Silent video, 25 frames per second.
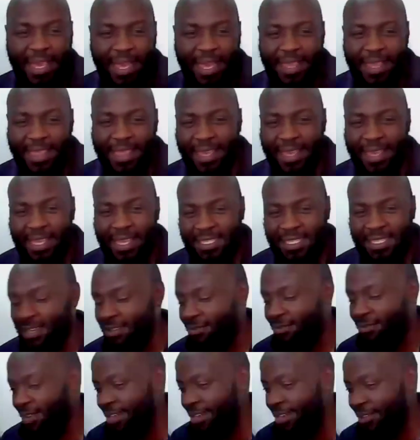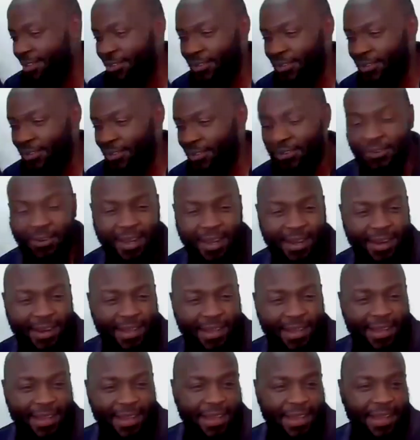I think that's a very good one.
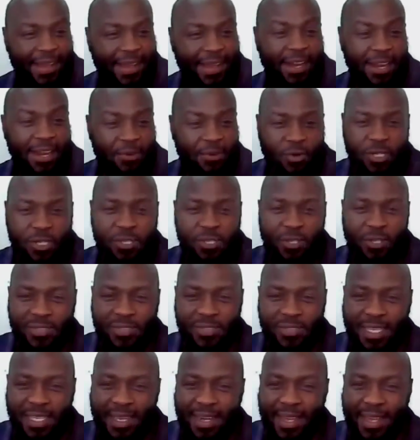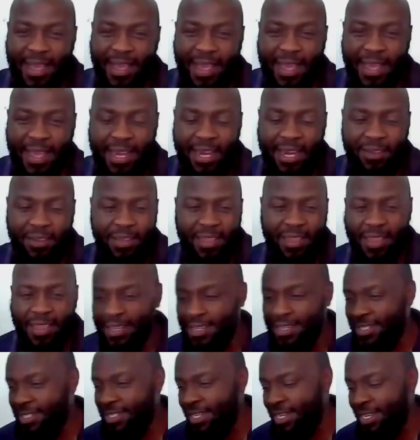And what you have said, I agree with
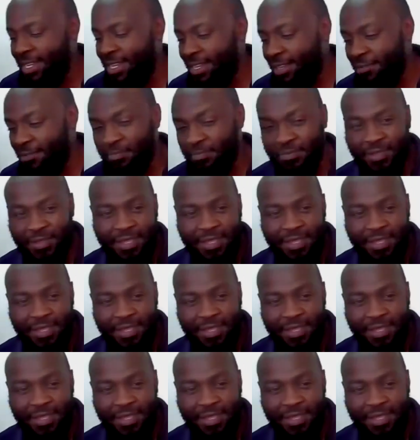it,